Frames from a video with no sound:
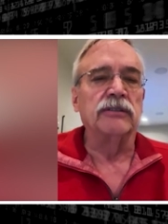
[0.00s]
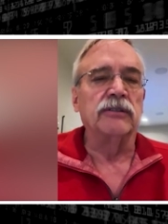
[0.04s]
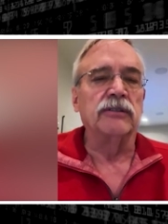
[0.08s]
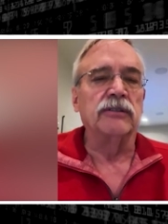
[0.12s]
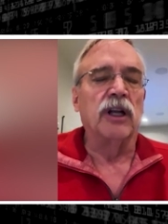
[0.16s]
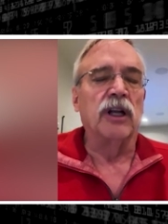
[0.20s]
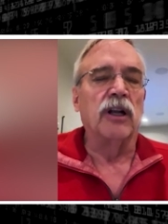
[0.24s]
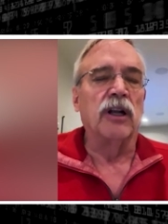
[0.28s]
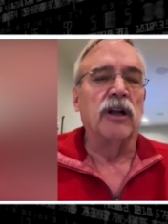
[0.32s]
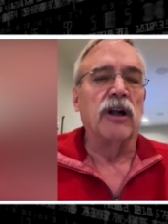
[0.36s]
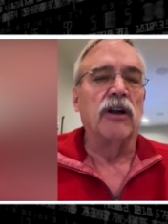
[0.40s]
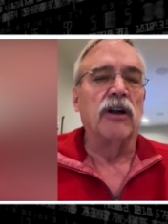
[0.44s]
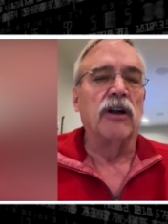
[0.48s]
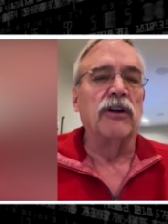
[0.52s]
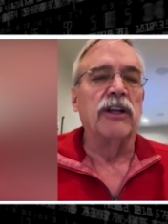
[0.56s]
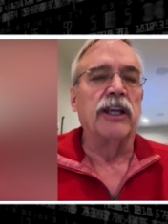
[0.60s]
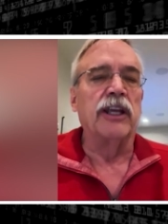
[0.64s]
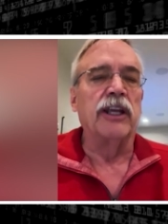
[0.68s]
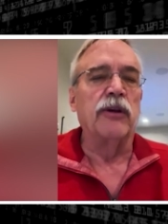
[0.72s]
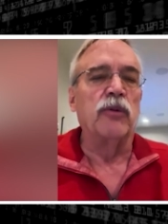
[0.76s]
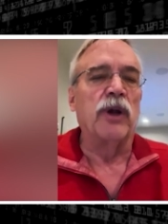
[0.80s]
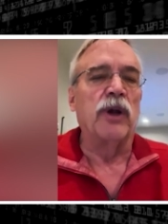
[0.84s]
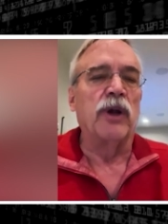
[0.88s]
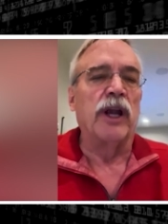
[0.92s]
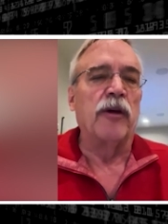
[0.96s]

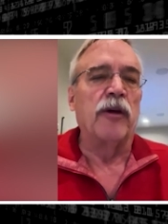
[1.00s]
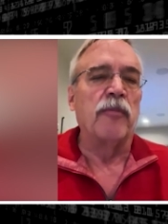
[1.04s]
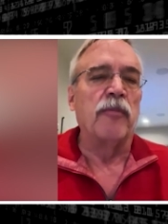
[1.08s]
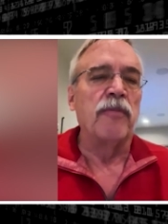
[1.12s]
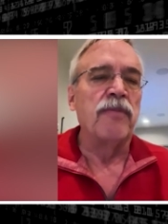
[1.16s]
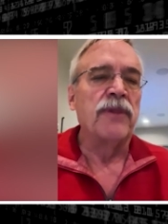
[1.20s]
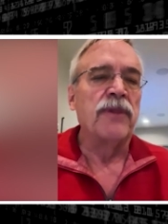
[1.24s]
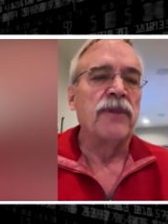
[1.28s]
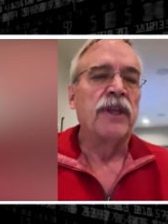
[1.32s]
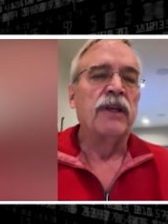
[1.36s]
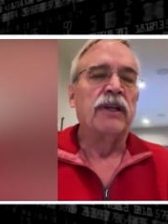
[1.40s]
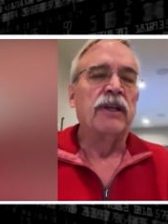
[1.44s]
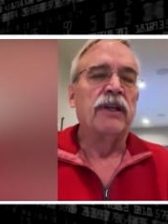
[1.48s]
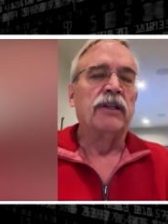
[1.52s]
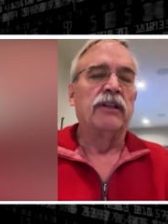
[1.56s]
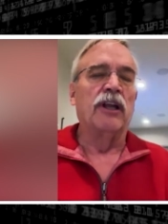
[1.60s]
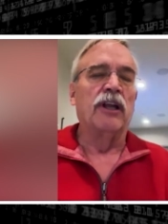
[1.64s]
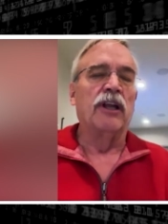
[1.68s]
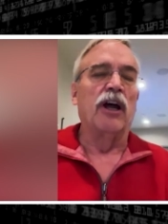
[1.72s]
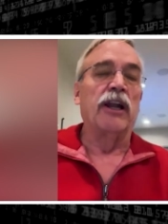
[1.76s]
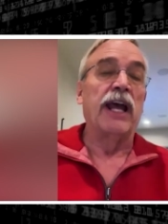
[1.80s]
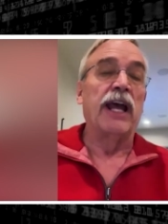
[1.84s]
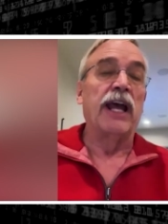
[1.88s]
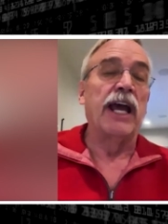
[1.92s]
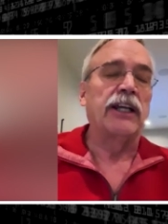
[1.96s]
RDRAM,
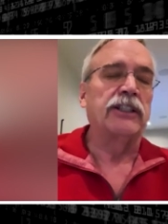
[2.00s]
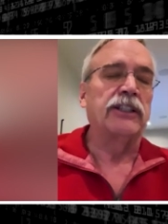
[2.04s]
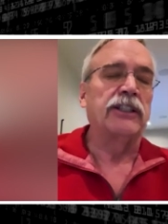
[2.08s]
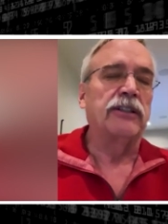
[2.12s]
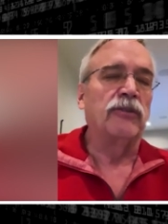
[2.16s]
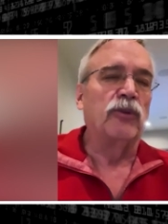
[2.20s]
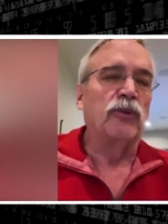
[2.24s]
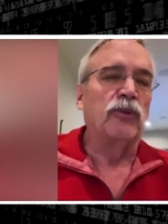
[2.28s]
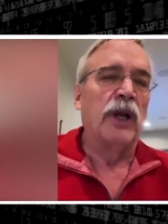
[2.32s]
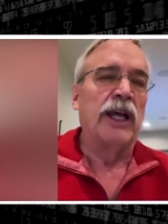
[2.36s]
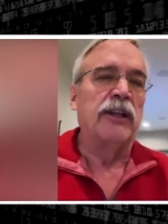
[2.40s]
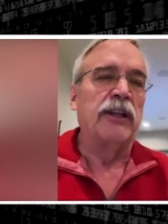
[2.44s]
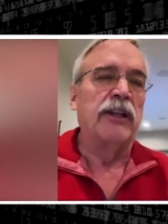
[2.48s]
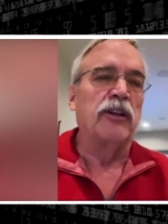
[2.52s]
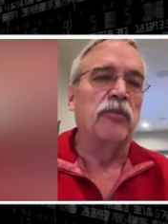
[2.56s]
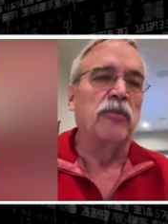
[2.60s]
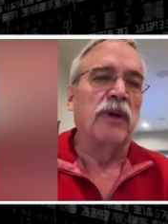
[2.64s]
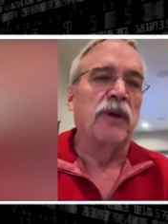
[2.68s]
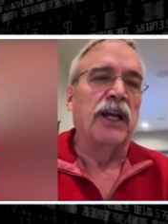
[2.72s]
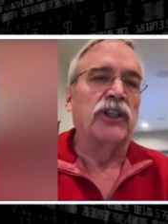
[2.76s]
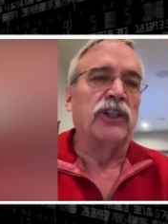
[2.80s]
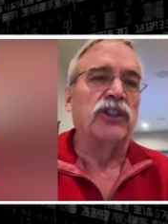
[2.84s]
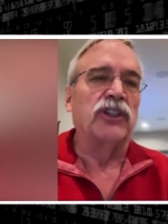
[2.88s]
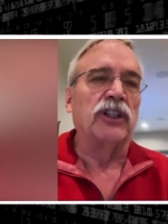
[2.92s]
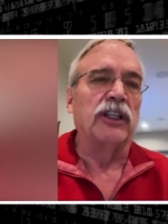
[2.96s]
not ac random
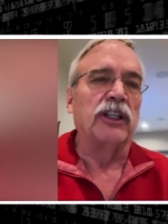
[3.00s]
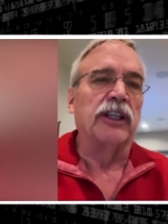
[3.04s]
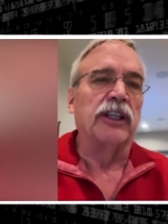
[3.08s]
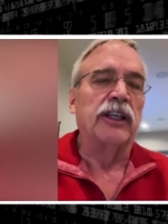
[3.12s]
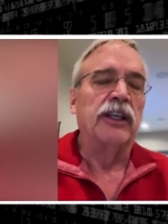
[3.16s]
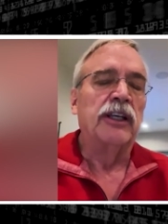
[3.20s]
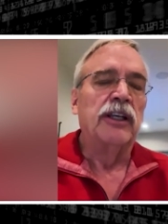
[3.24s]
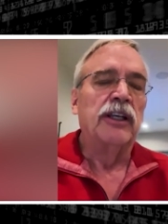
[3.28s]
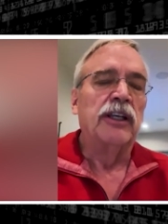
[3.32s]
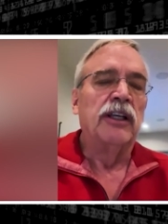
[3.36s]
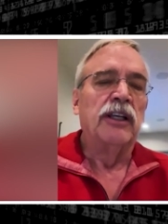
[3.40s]
actually,